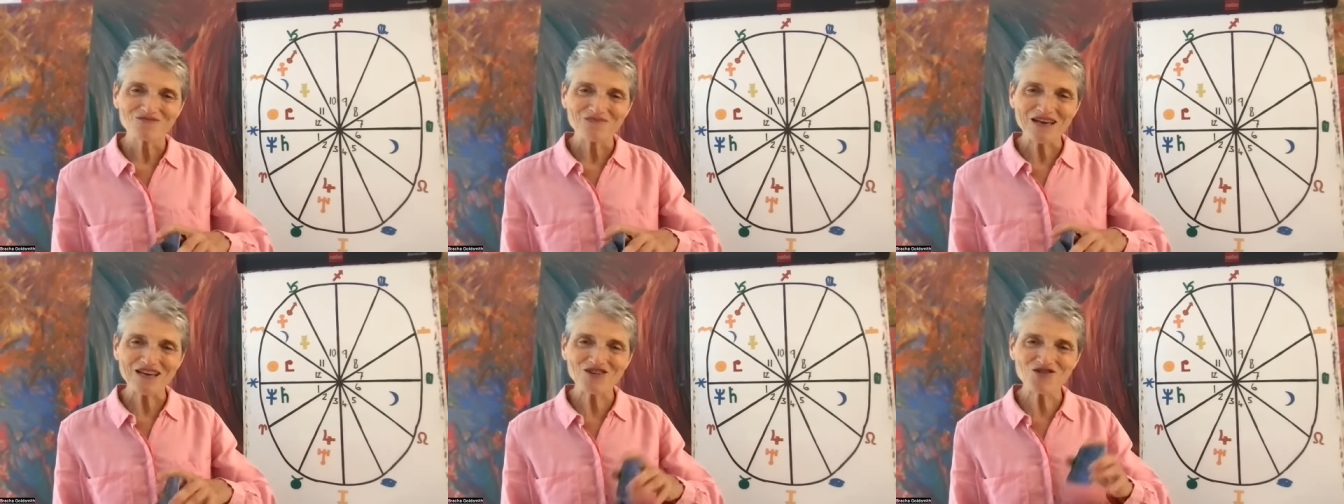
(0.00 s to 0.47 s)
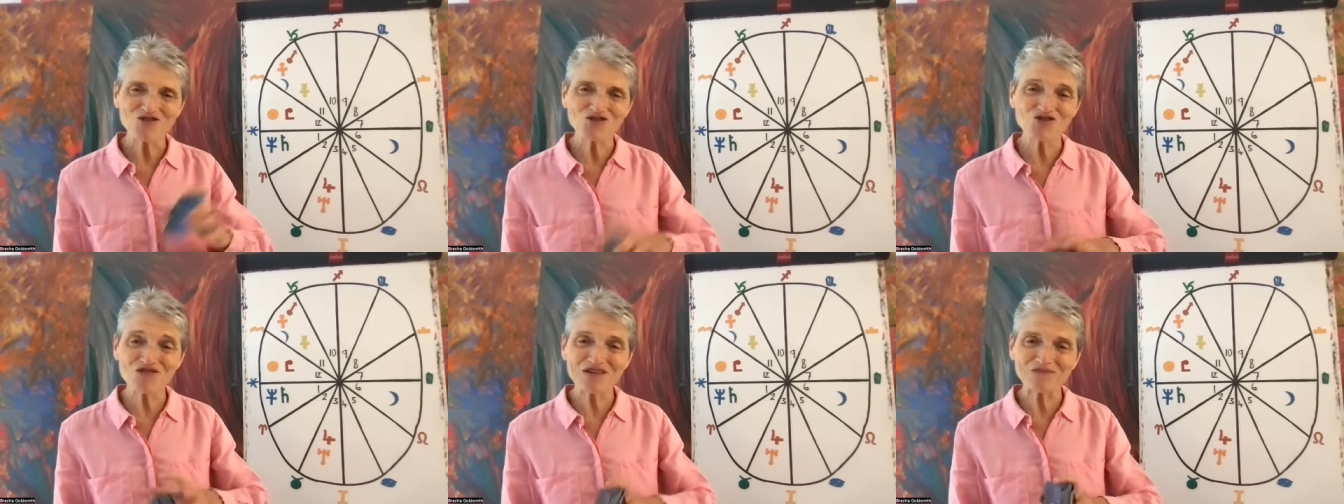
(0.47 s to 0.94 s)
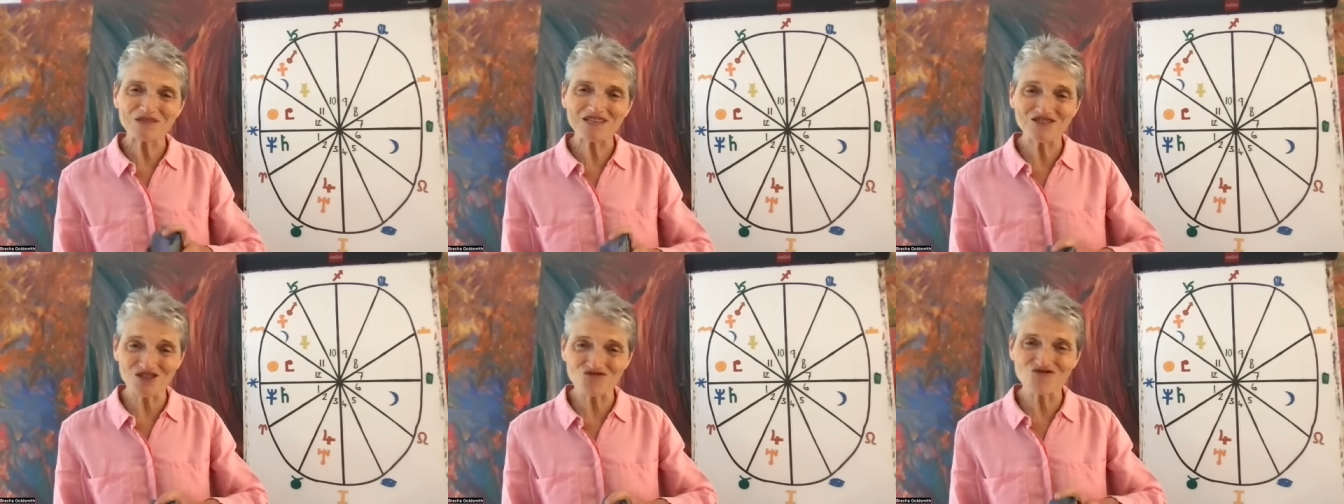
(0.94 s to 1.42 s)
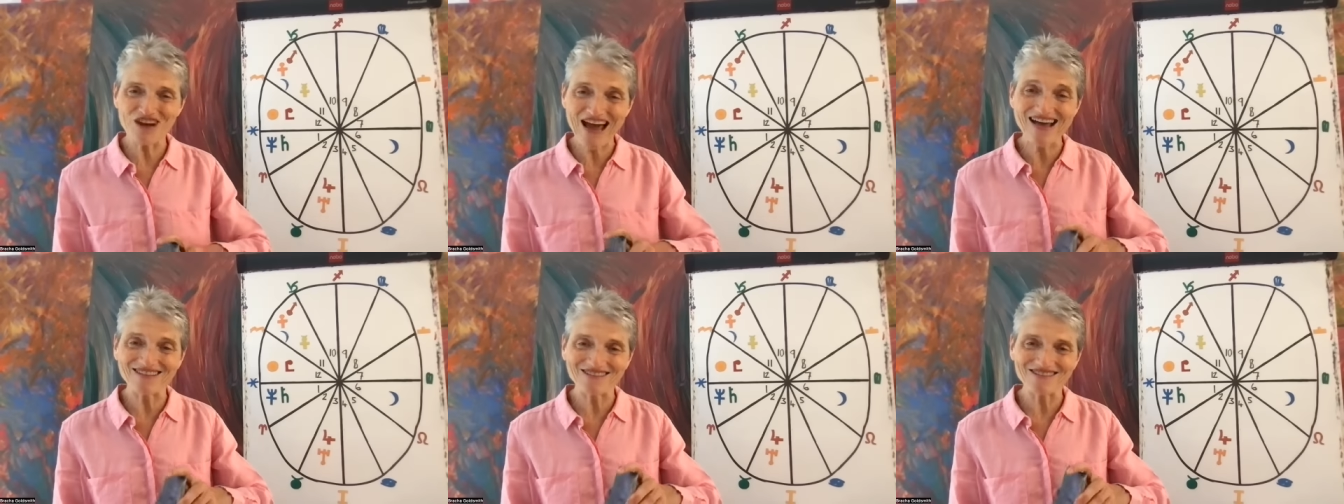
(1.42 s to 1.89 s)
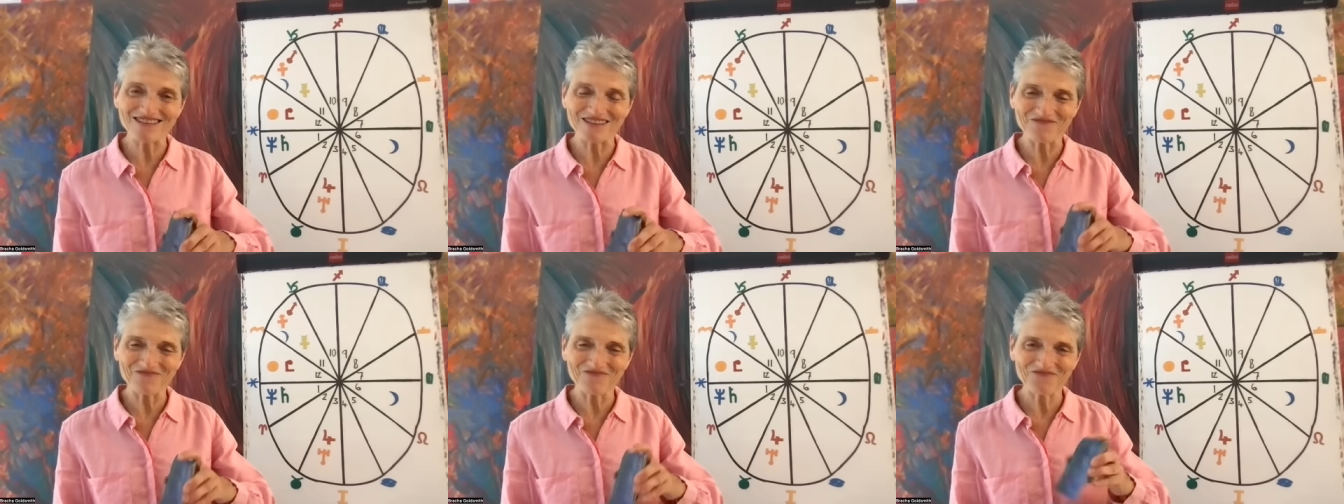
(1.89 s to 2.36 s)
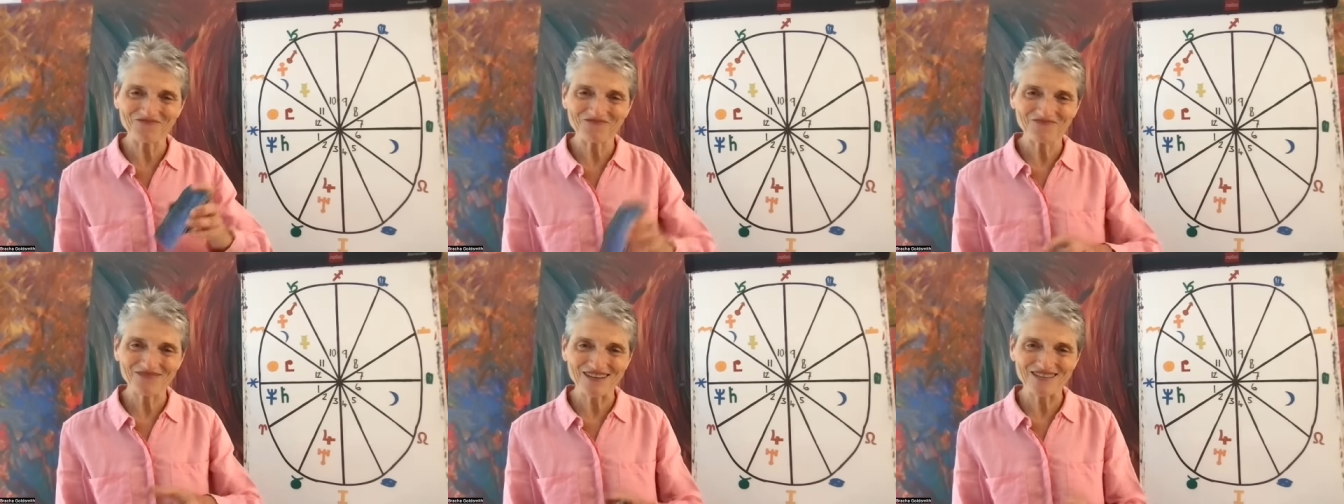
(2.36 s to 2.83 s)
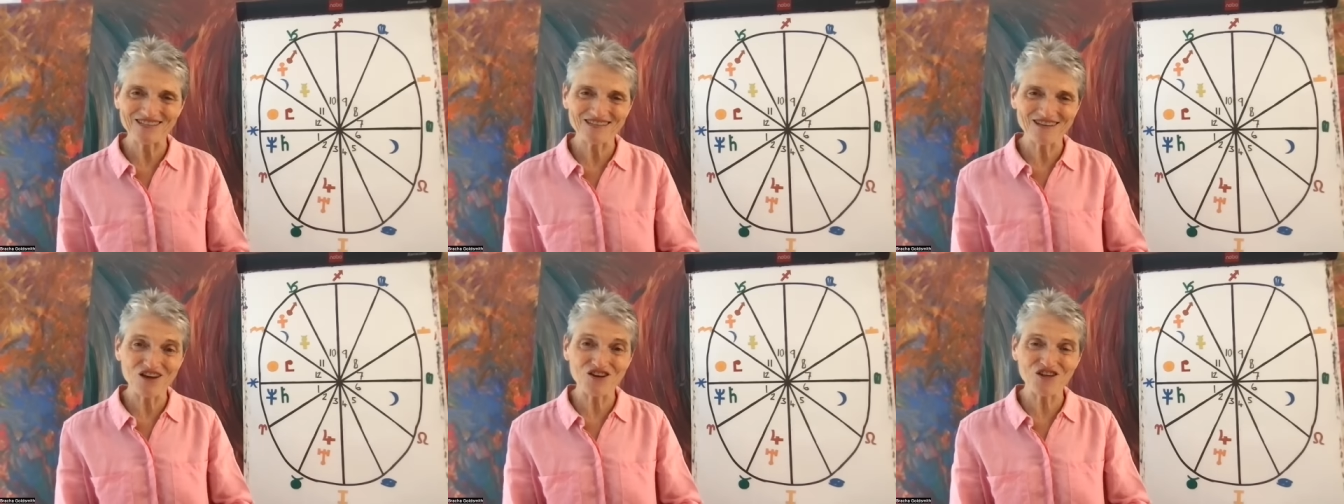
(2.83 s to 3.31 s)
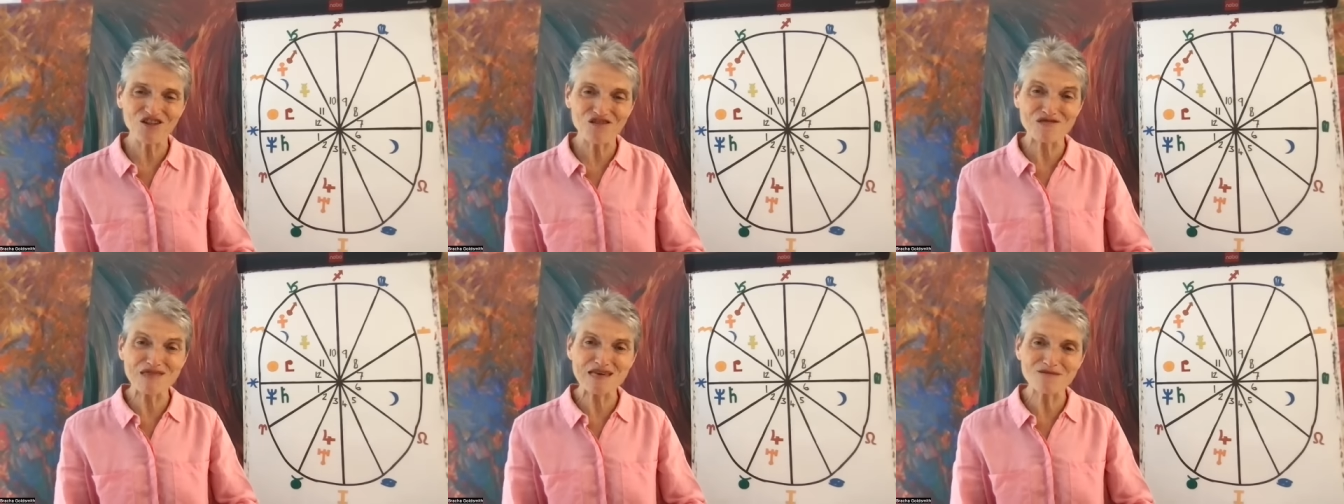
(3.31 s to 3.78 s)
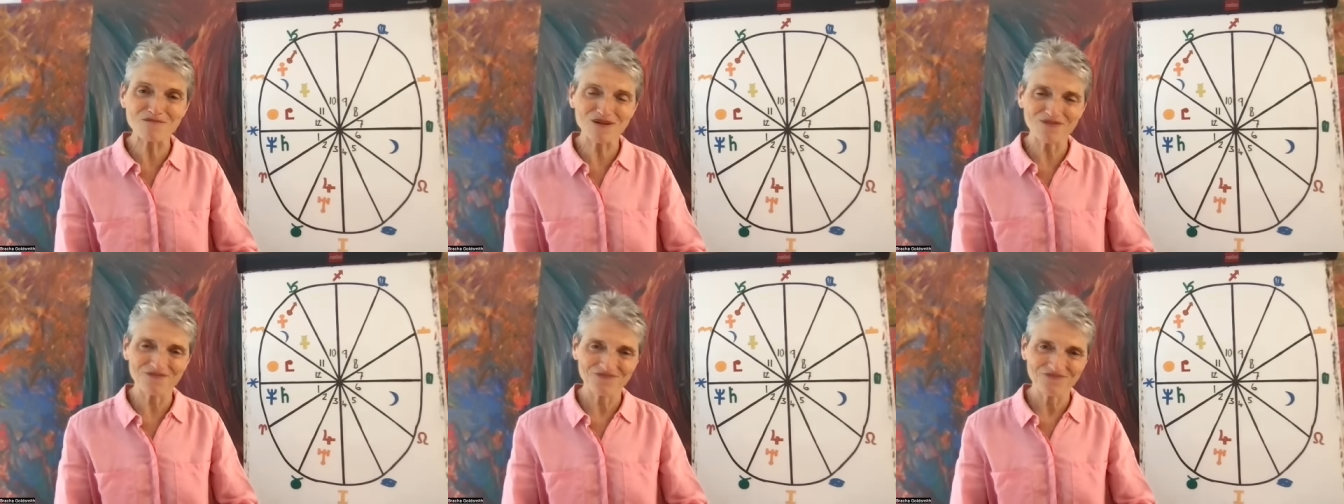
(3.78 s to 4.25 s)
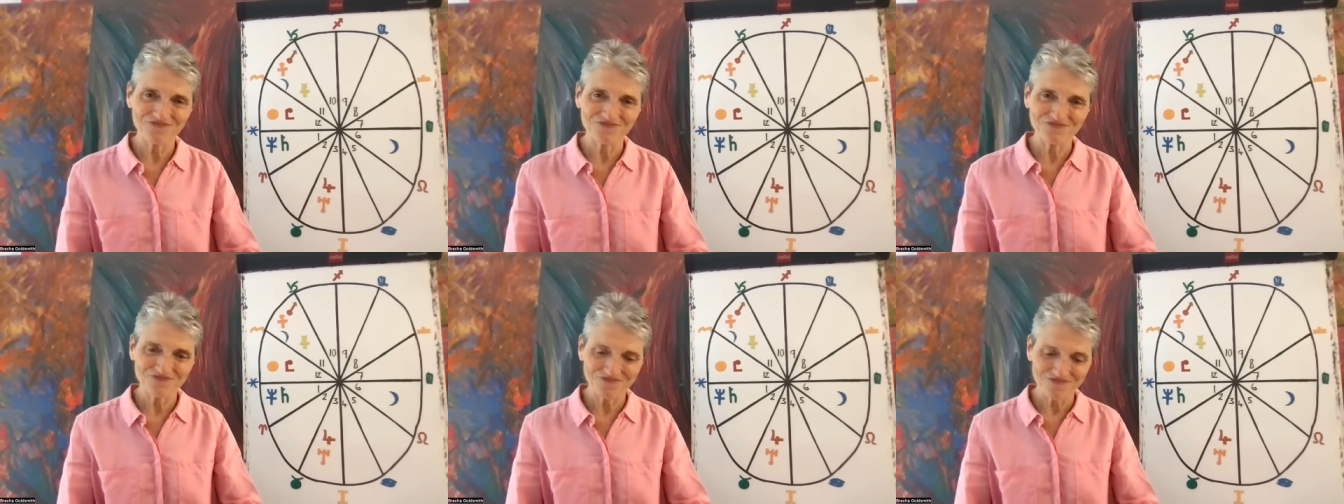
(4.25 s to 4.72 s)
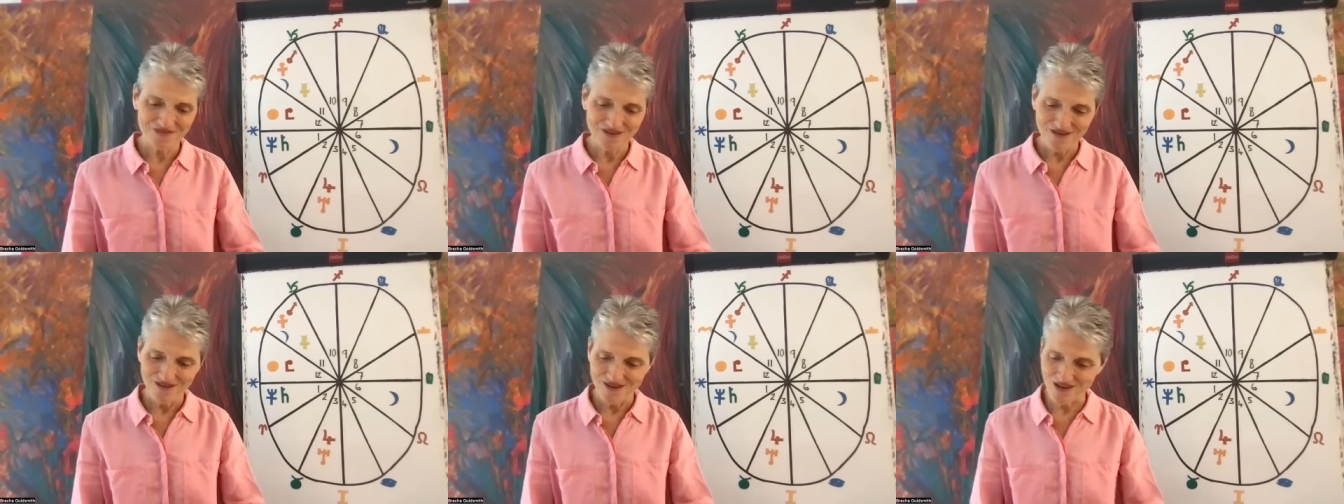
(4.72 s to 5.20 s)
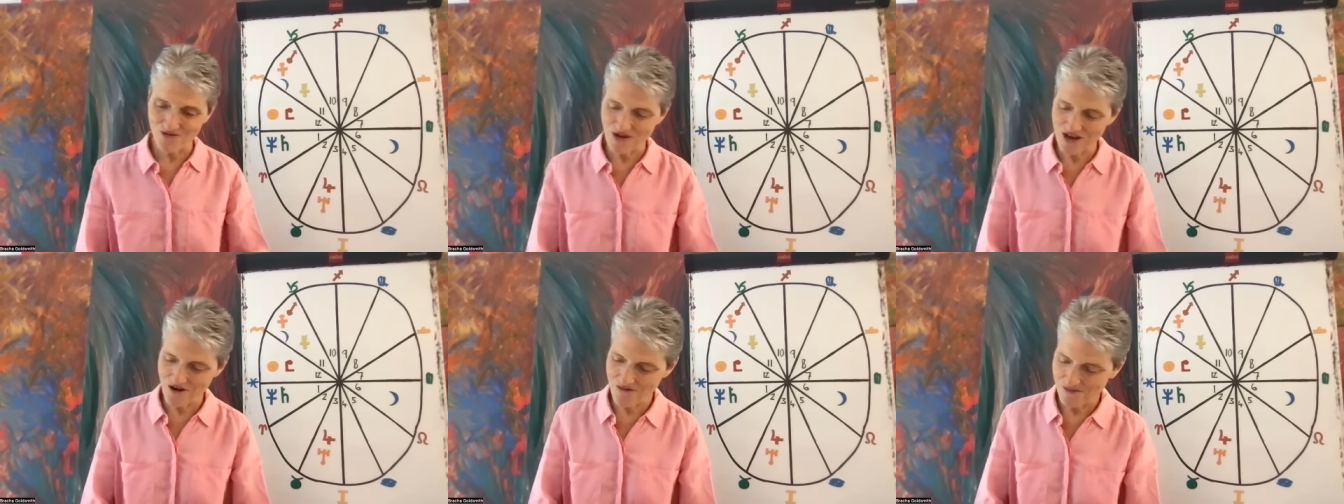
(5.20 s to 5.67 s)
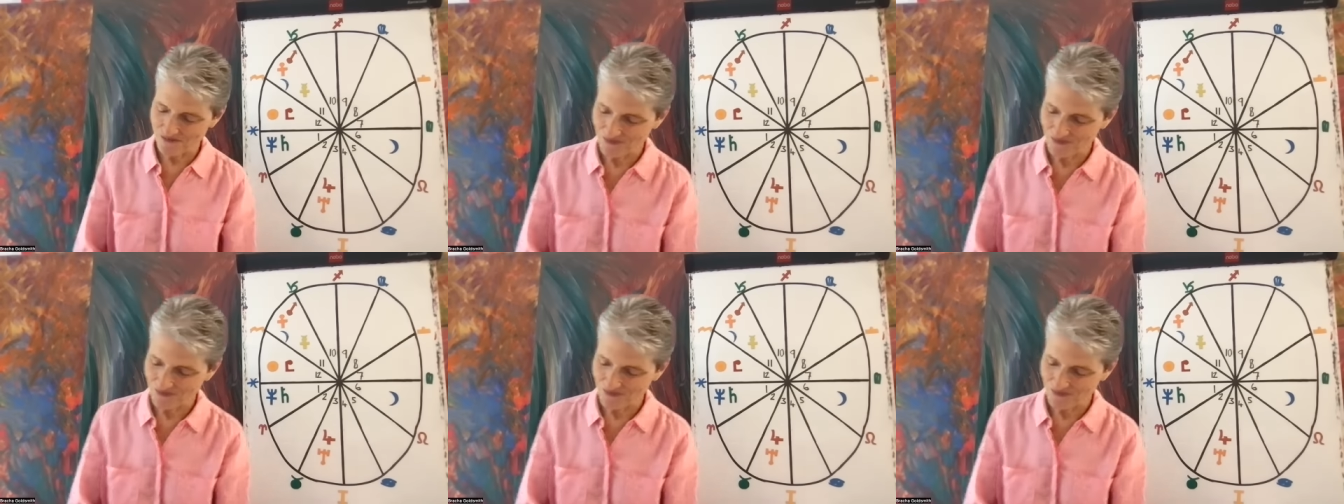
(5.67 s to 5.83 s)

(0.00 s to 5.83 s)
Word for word: making your dreams into reality. That's a, another theme. Here we go.